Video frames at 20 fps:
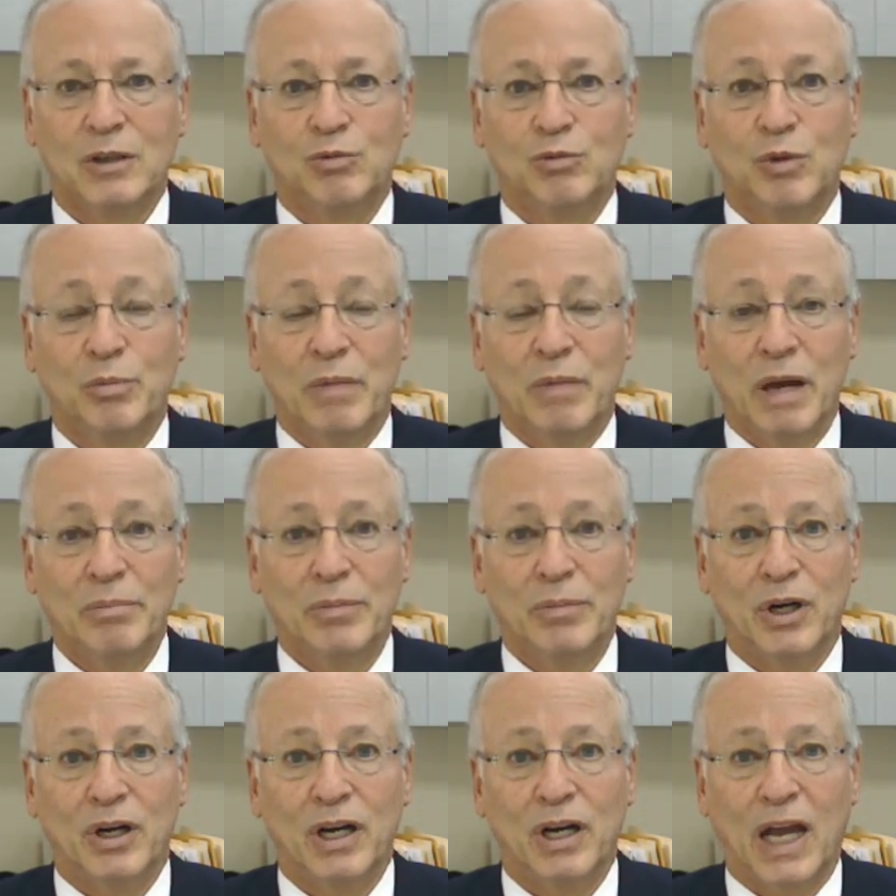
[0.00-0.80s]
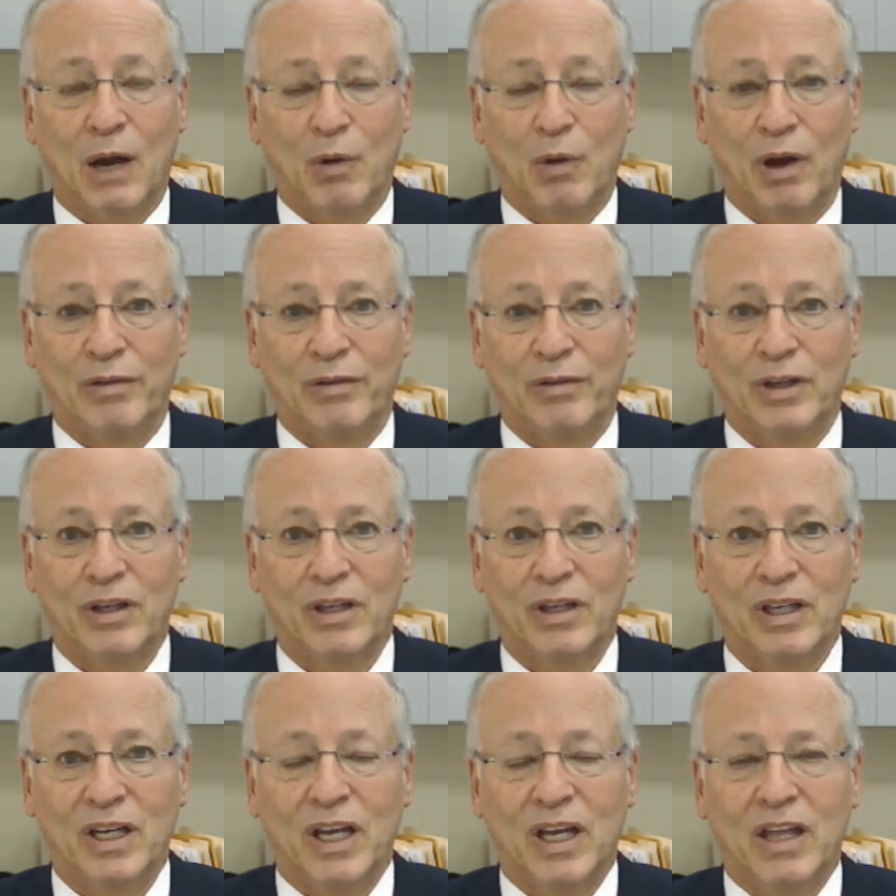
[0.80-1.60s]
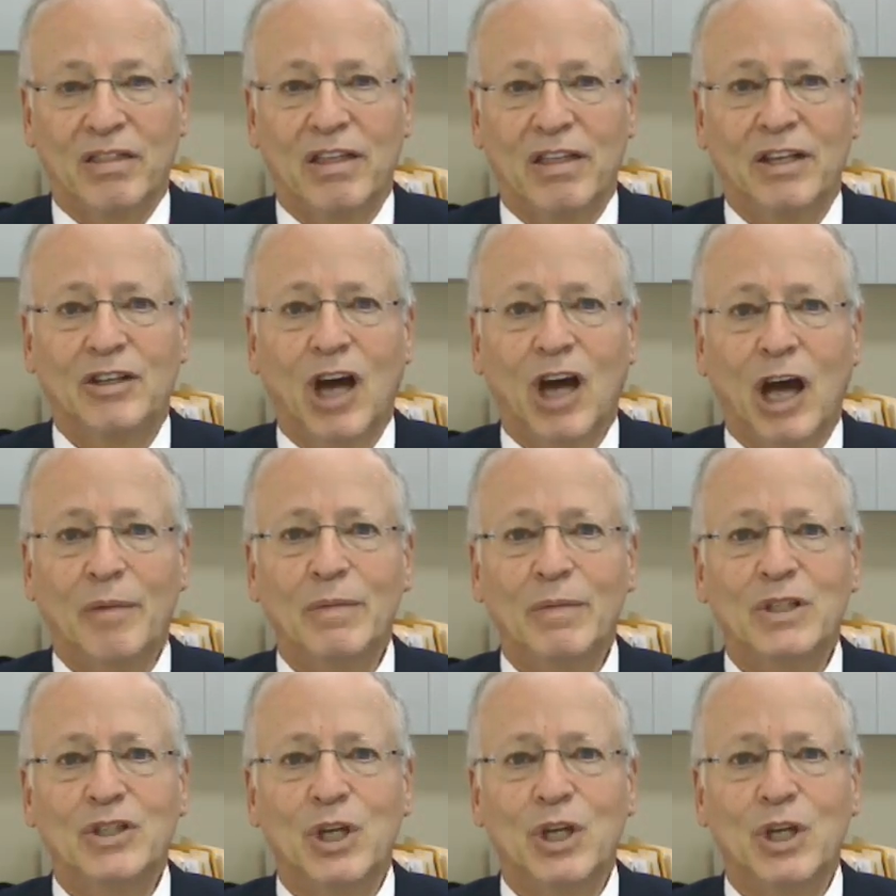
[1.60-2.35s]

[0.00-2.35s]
Remember, however, that diamonds